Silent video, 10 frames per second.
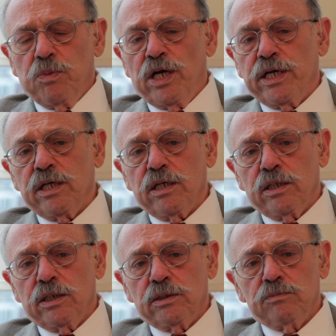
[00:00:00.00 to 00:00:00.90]
by
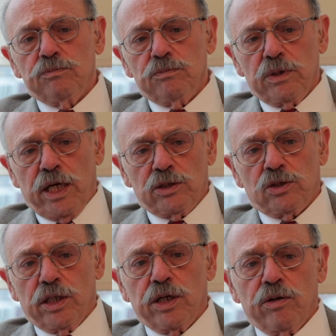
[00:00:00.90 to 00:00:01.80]

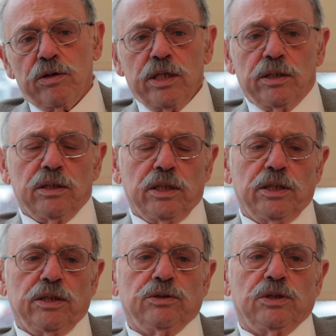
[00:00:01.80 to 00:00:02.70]
Anslinger, and
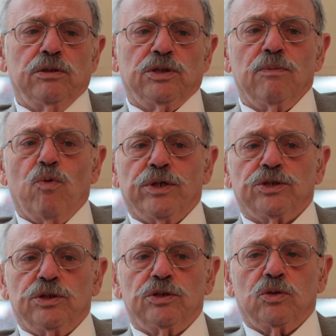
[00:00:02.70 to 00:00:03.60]
there's some
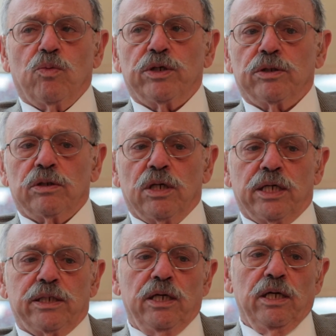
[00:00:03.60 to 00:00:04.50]
question as to whether or
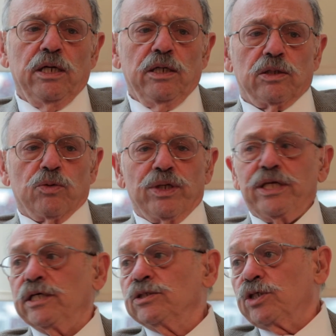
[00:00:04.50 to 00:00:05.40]
not there
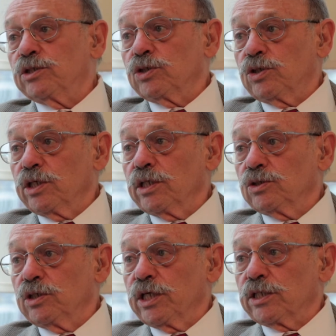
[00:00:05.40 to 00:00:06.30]
really is such a thing as
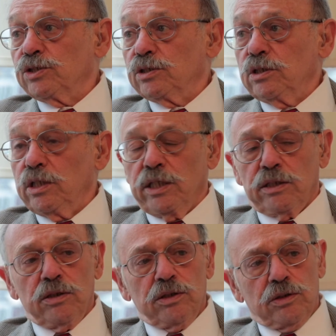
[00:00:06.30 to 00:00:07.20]
addiction.
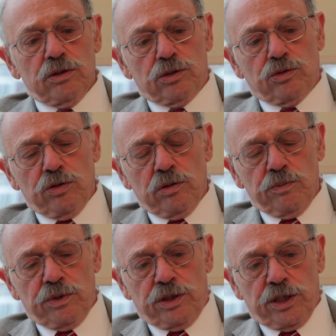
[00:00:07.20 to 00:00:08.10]
And the
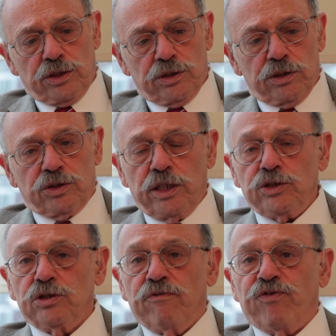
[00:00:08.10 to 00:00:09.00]
term addiction is
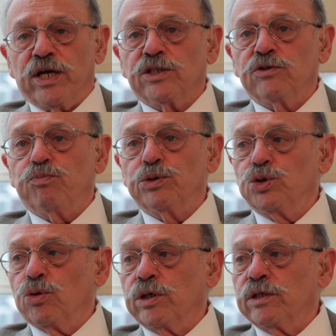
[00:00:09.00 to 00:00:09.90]
such an effective
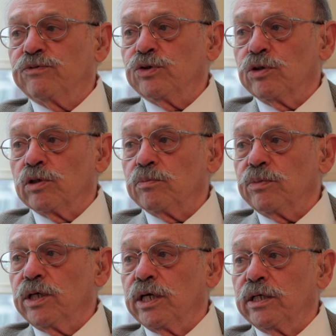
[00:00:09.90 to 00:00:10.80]
pejorative term,
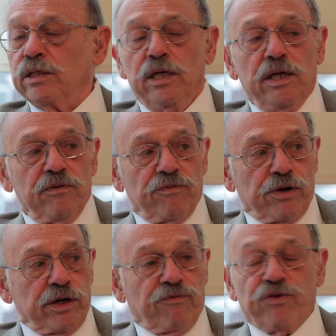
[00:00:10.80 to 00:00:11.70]
and
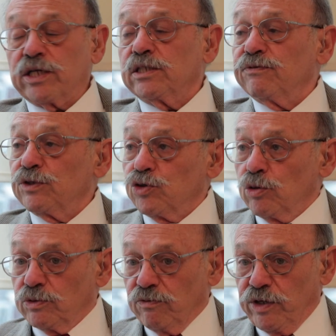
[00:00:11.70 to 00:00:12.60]
very effective in
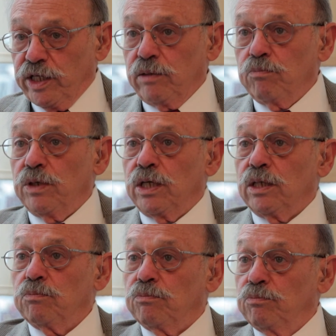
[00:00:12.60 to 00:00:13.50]
terms of getting
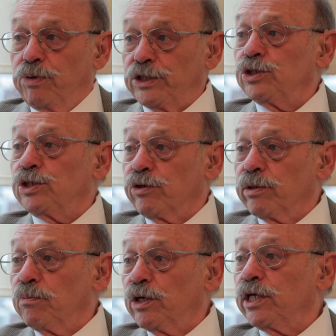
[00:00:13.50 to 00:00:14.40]

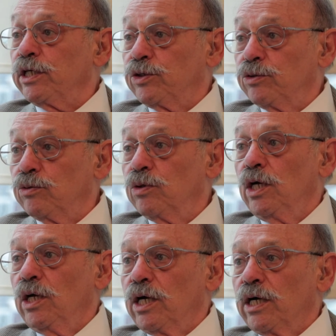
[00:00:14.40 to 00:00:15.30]
budgetary money to
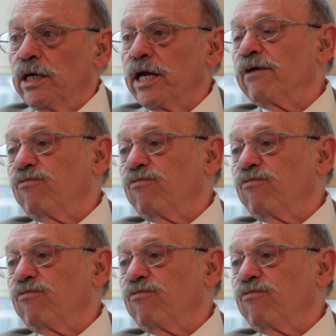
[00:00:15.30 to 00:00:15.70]
have